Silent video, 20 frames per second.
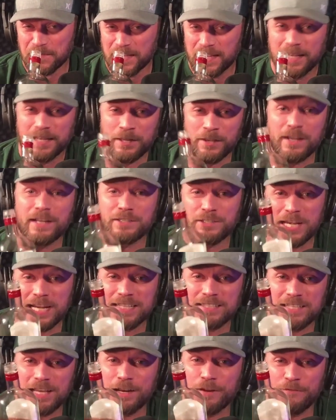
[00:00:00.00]
You can check
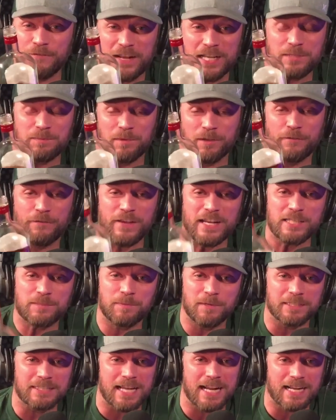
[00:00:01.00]
us out on Facebook,
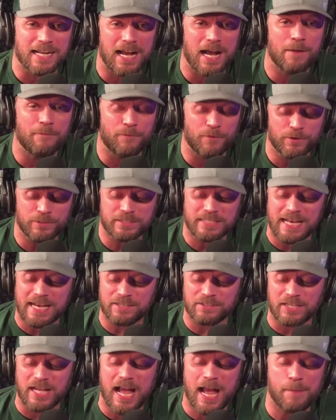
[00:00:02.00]

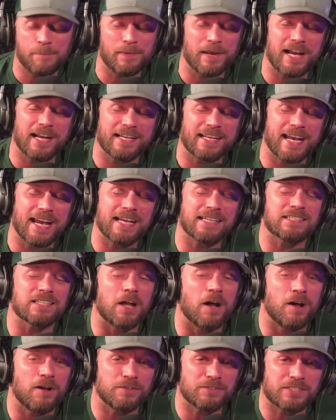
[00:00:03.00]
facebook.com/The Hype Podcast.
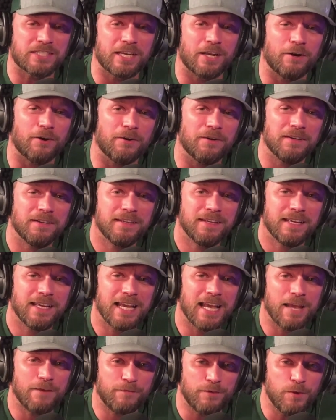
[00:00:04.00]
Also,
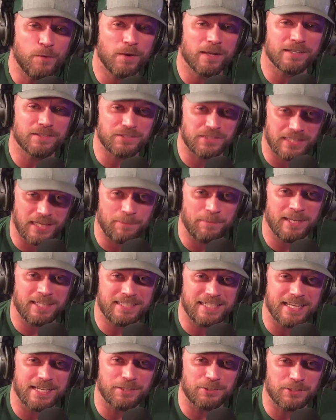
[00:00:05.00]
if you want to see me
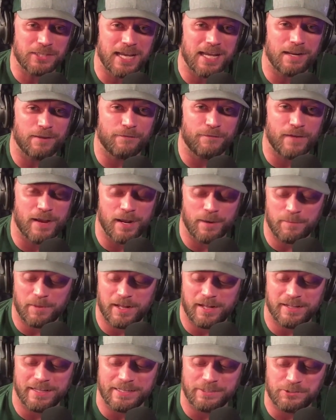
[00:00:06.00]
take a shot of
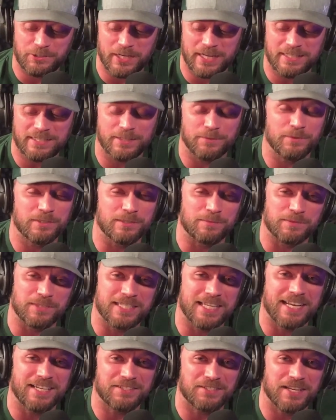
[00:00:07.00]
Fireball and chase it with some
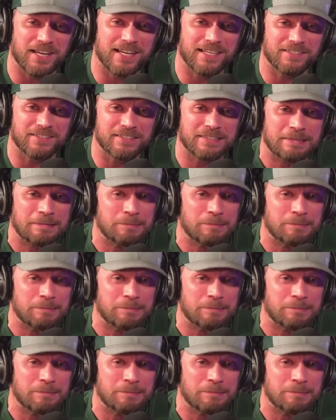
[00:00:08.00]
steak sauce,